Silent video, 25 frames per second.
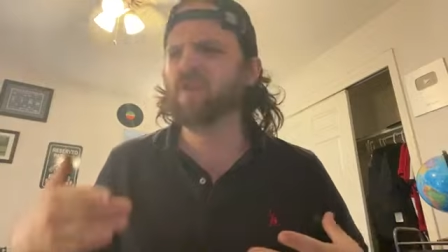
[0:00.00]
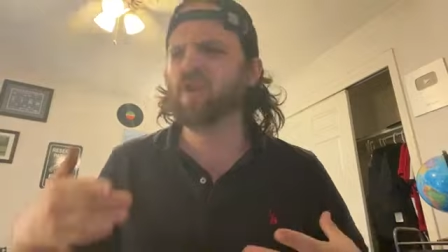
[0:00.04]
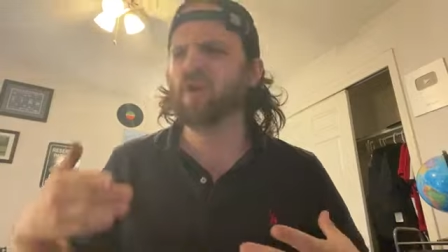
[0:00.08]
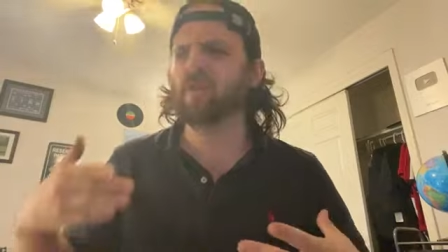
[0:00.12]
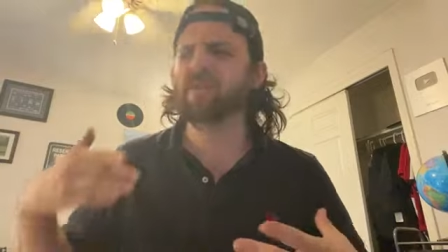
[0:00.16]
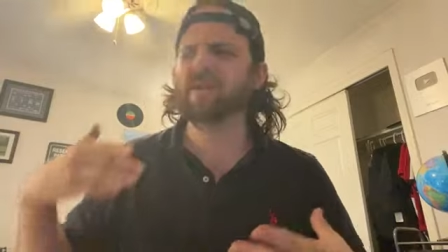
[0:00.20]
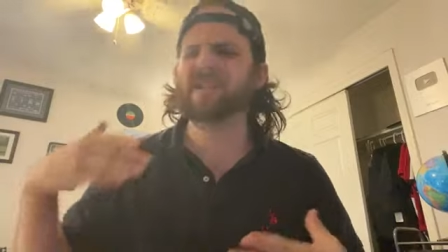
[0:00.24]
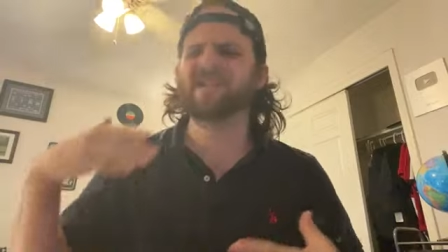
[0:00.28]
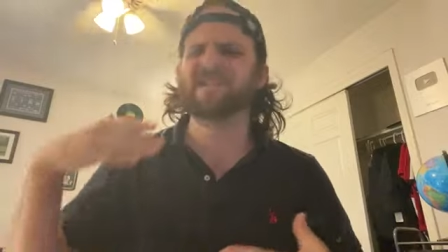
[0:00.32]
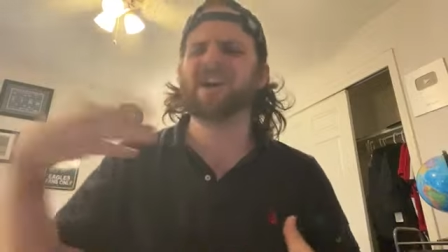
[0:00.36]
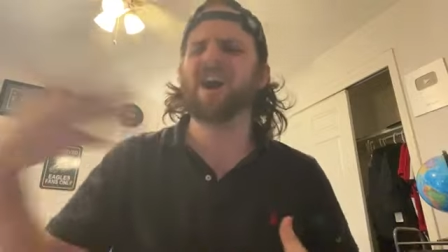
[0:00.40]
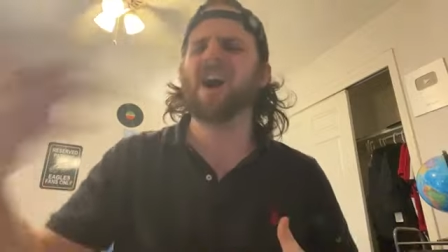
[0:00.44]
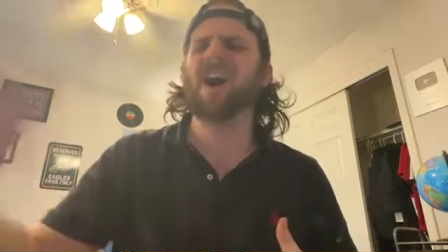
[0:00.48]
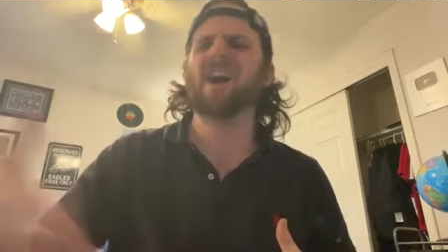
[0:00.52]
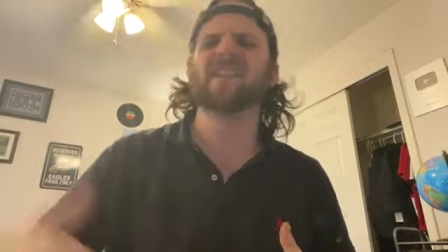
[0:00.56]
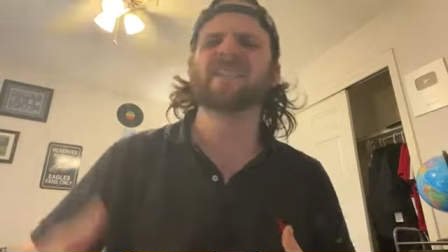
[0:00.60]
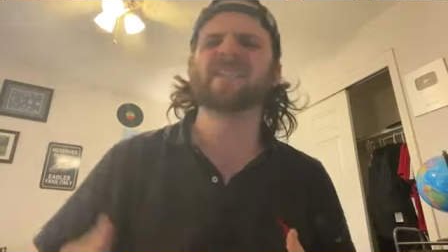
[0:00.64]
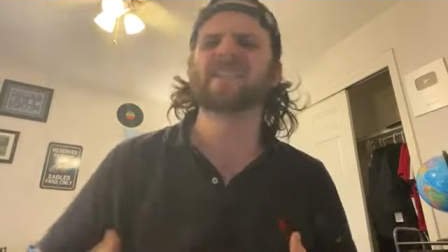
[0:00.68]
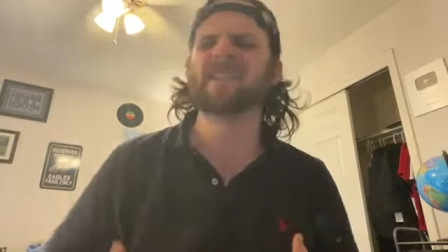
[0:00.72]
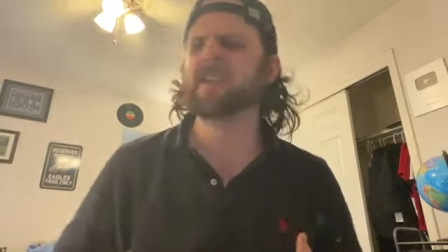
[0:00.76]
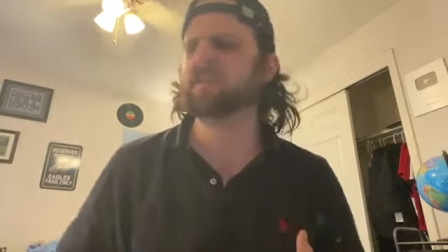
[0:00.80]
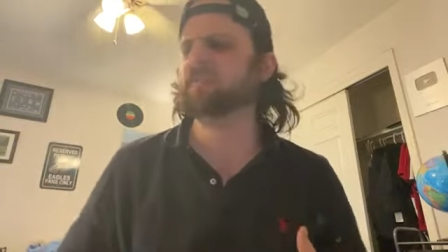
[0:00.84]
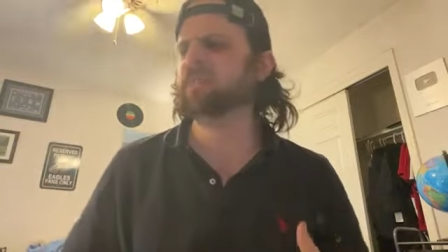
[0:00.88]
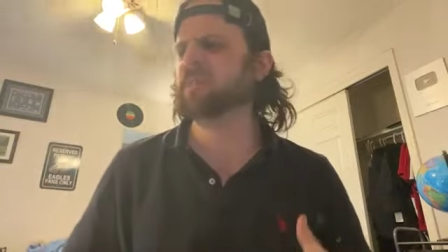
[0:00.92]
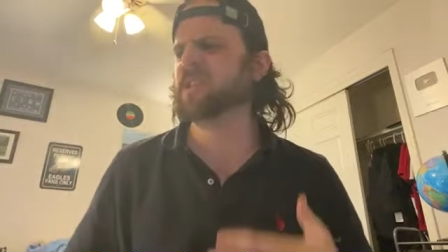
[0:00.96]
You don't be
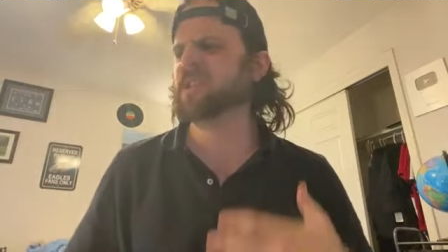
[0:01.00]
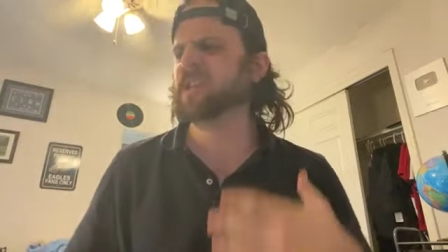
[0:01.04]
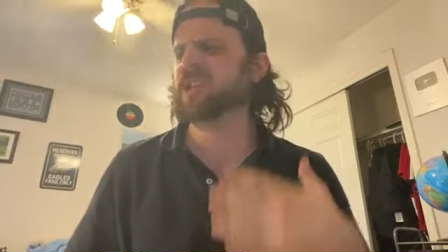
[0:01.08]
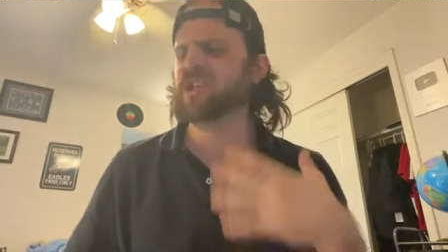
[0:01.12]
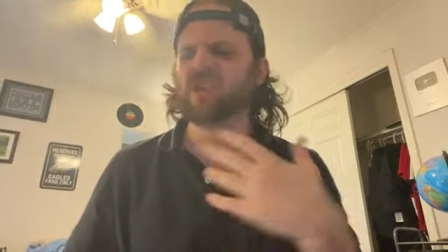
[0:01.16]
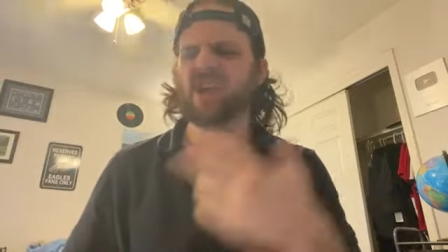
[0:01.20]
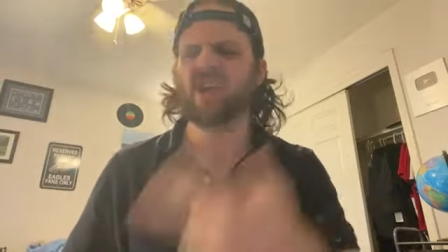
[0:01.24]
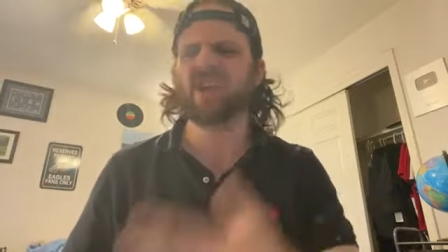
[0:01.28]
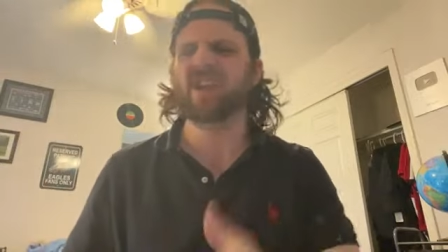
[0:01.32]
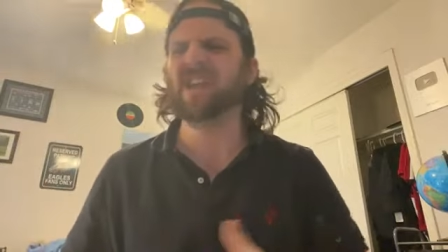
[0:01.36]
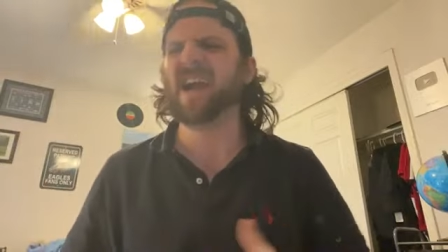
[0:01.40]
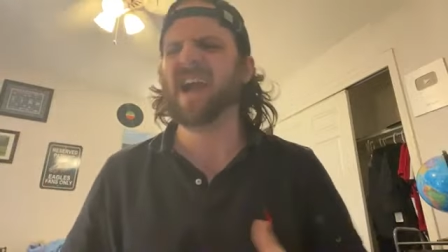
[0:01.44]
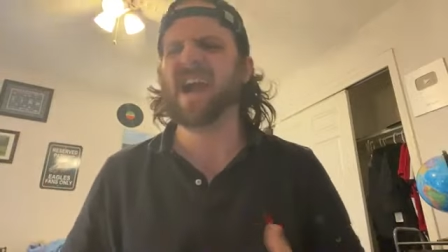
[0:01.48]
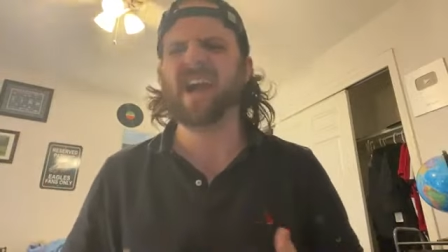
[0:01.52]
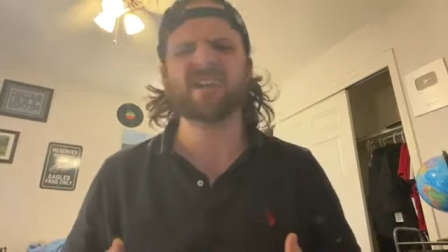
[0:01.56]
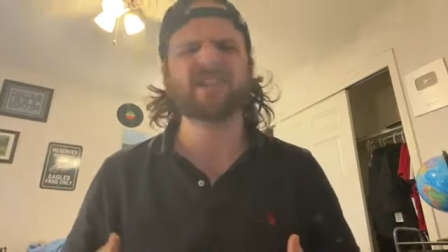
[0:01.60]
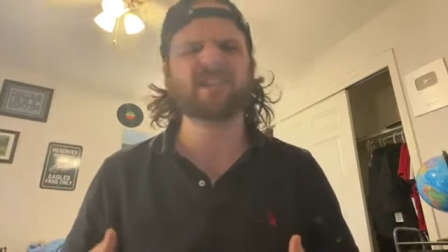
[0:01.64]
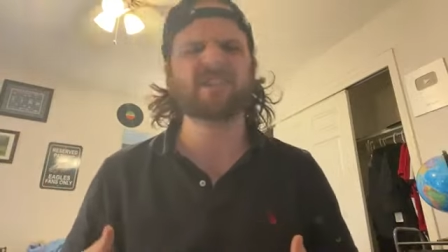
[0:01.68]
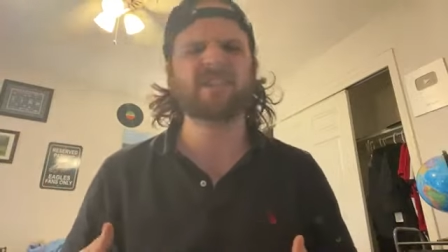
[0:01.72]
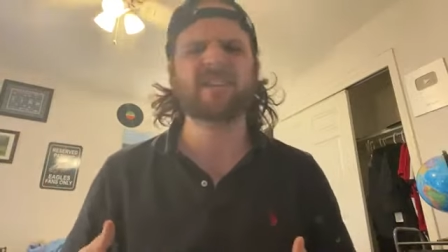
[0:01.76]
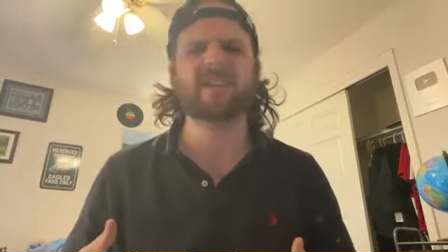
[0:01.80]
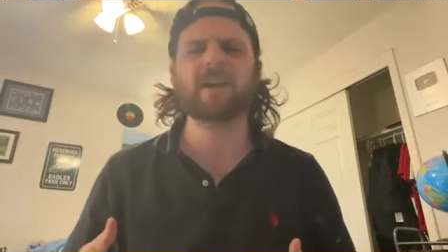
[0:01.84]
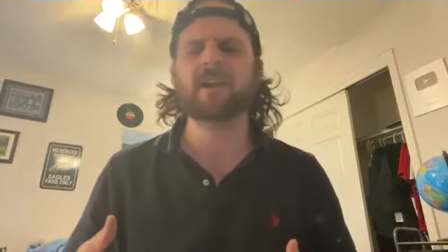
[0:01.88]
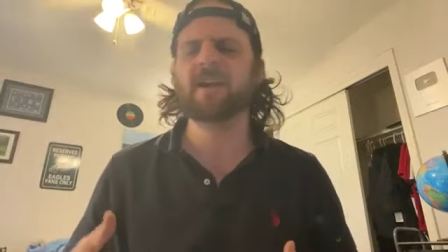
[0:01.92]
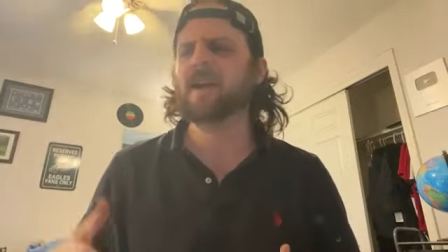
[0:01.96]
toxic and malicious and
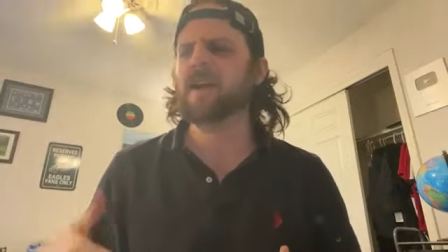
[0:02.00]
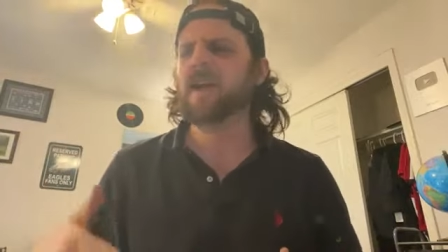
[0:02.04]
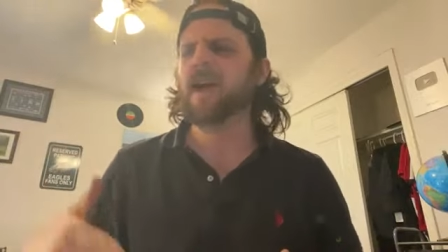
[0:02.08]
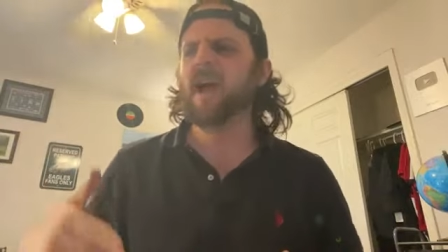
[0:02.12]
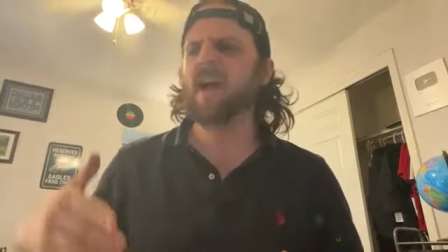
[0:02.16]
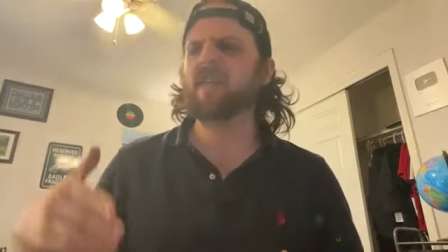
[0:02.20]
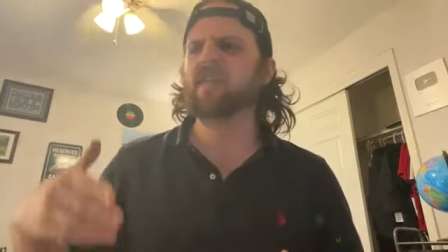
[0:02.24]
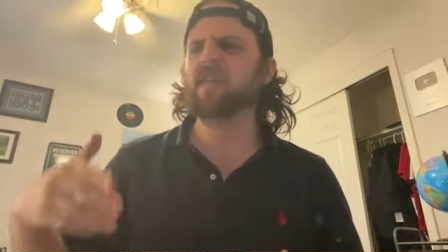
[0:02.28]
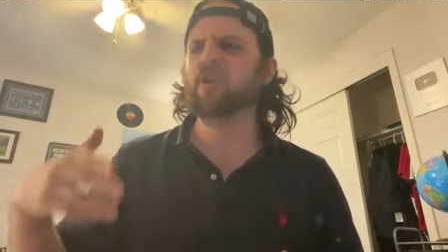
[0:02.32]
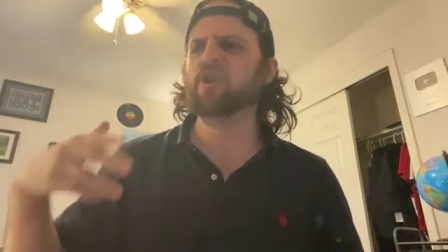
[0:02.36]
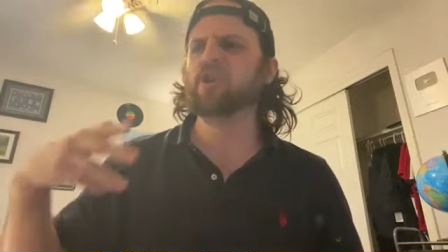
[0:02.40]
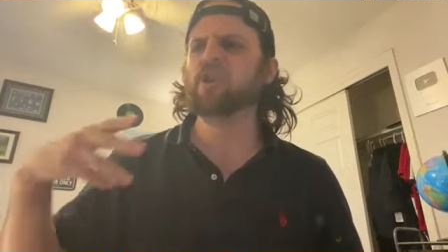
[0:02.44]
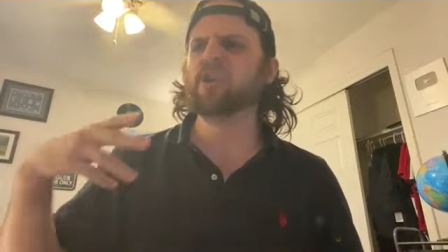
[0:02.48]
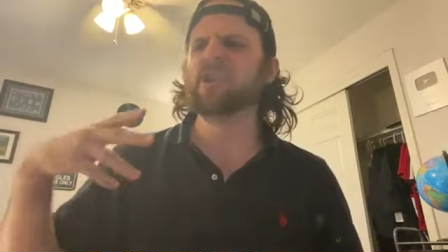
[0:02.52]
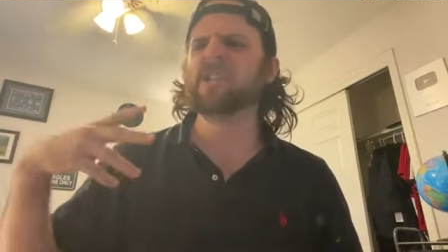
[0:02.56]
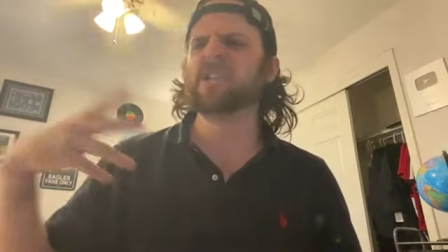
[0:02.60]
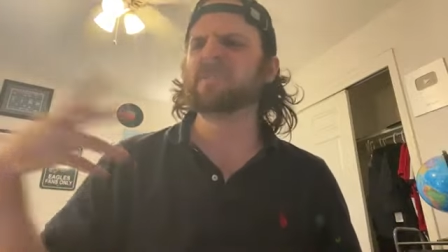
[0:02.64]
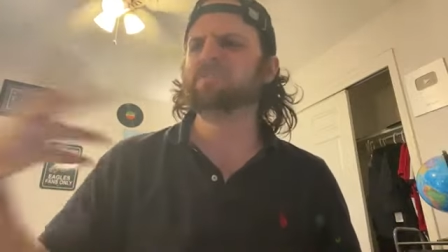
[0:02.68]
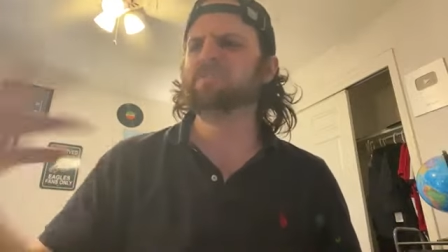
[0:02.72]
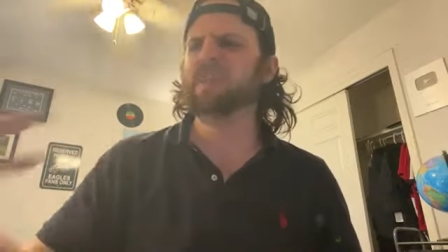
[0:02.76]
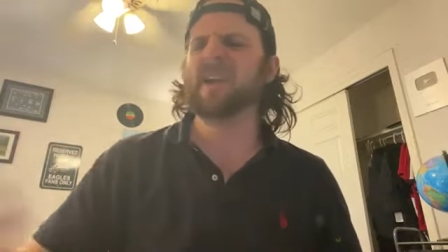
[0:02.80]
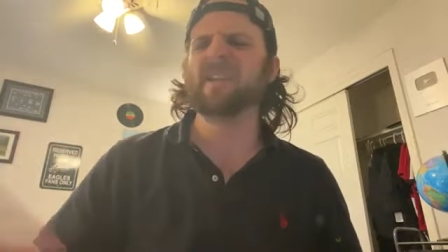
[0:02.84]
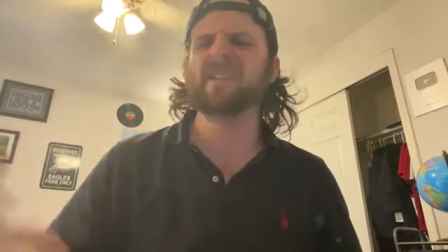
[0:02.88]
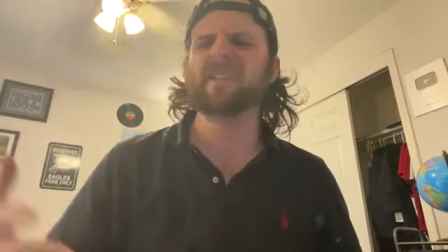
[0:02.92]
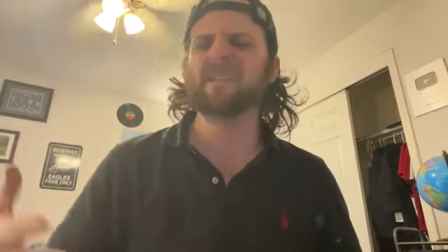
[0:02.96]
nasty, and then you
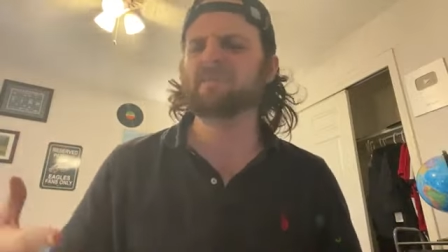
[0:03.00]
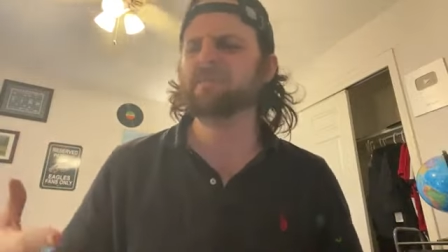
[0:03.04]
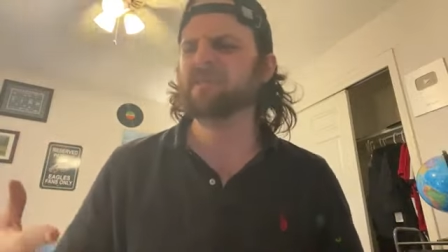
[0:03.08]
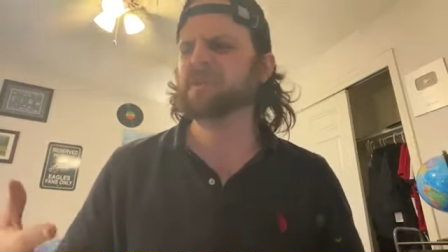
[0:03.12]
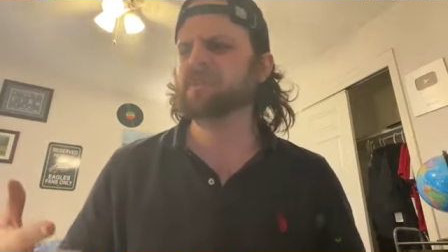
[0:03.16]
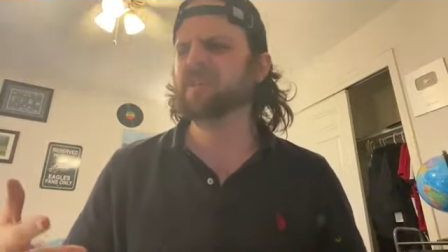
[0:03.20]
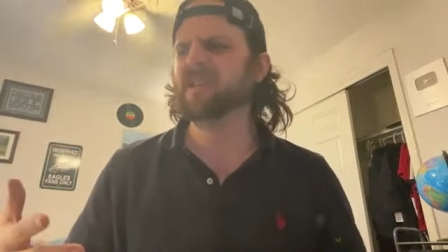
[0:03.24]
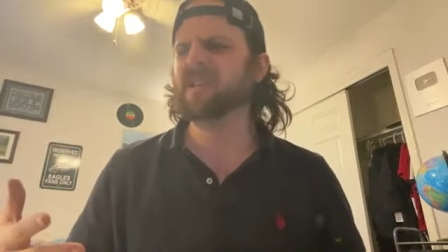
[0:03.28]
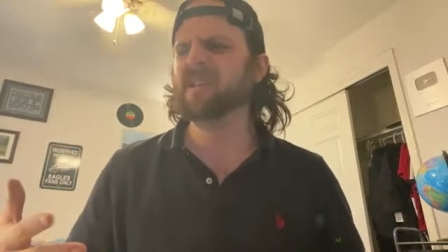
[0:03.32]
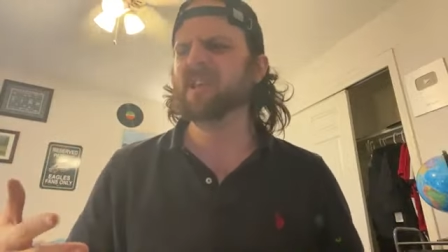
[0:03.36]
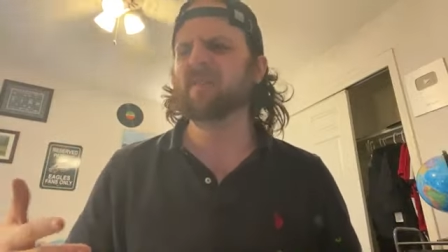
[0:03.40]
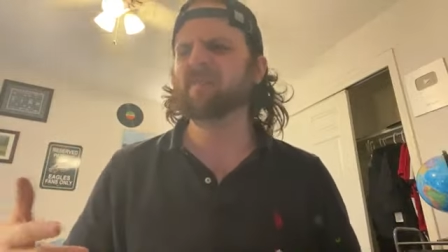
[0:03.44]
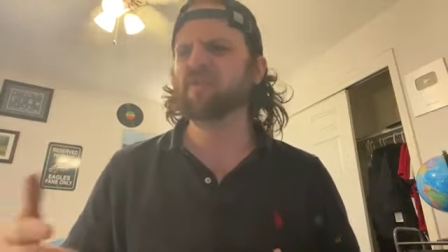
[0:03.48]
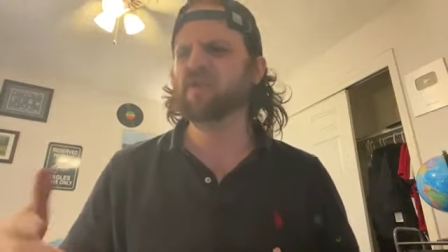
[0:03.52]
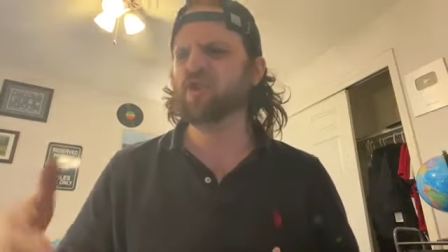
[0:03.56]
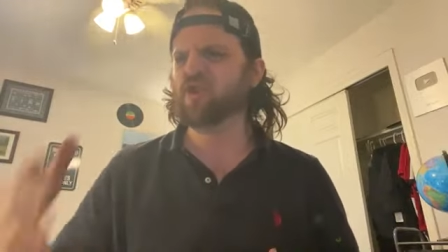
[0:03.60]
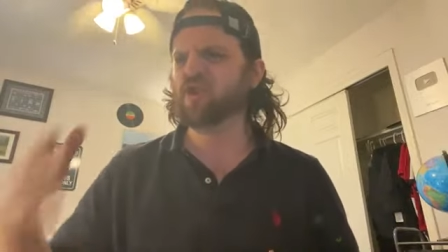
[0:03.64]
expect them to be loving.